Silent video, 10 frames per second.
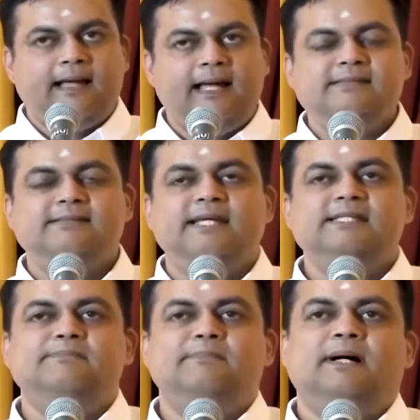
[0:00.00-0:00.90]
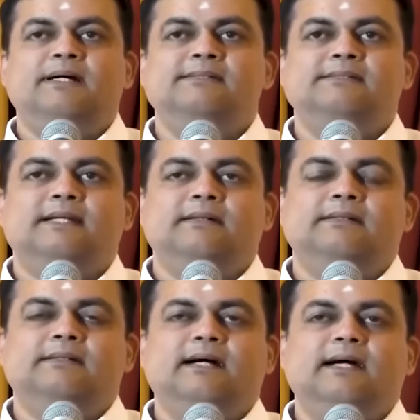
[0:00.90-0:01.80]
As days passed,
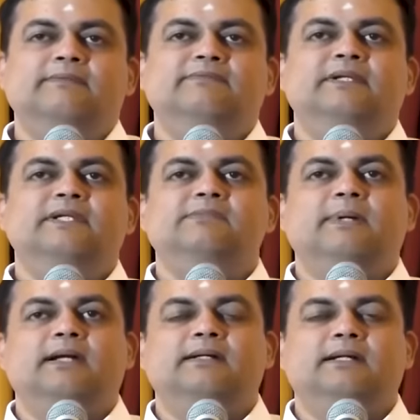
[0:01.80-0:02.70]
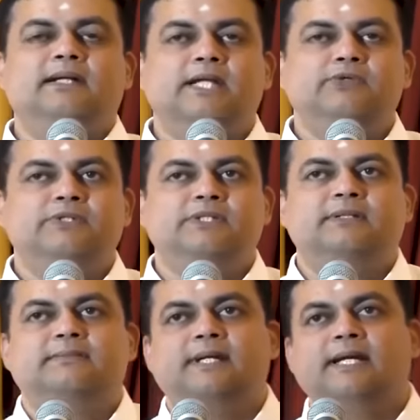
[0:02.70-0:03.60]
I finished my undergraduate
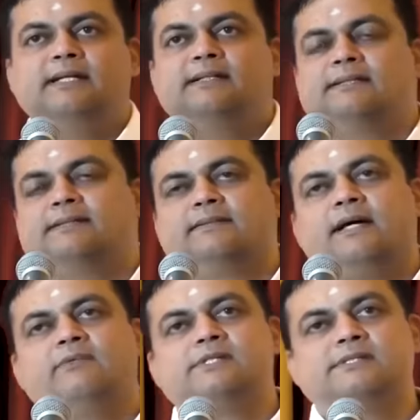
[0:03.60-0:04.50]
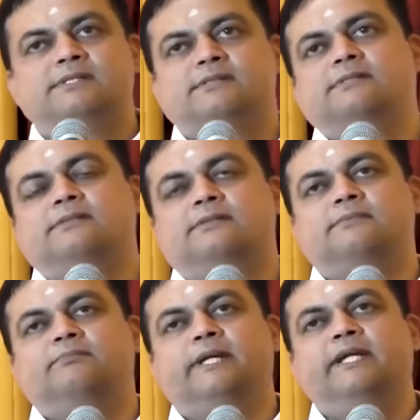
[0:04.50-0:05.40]
and I was
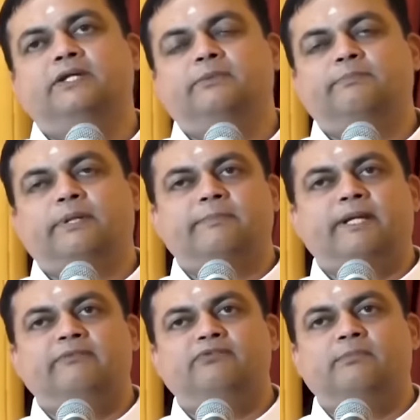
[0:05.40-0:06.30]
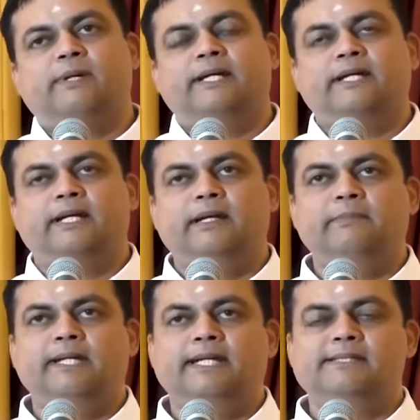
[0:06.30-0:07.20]
beginning to prepare for my
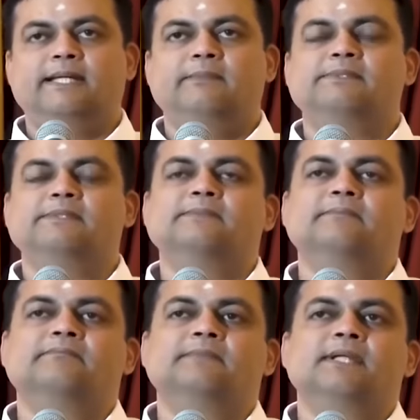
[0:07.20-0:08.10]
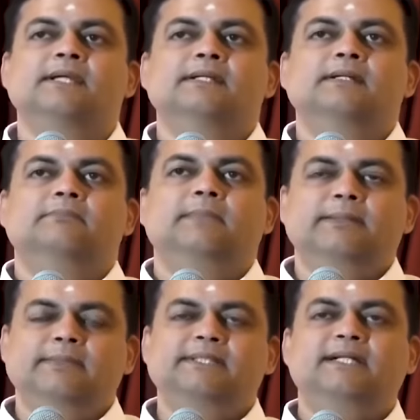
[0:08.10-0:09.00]
MBA exams.
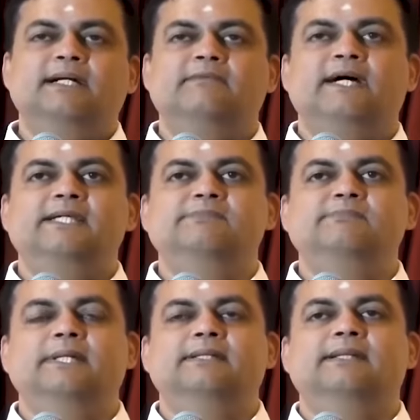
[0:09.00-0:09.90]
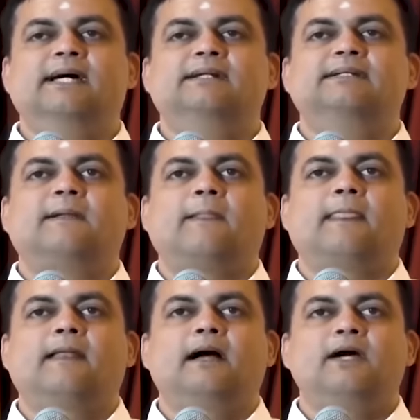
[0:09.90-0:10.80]
My mother advised me
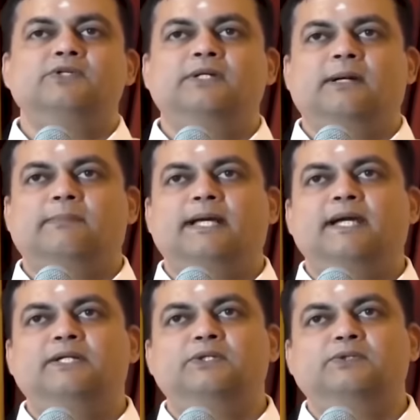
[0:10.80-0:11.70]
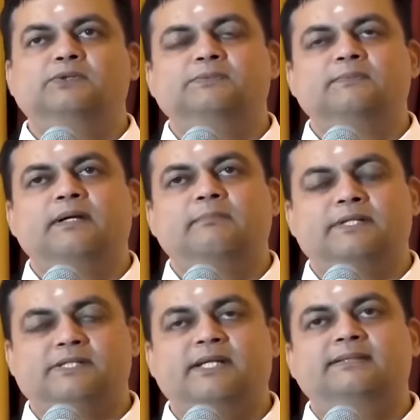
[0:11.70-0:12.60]
that I should apply to
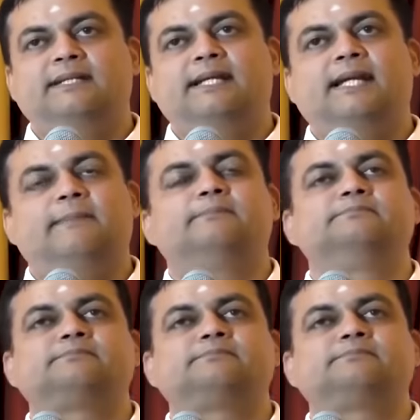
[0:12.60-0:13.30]
Prashant Nilayam.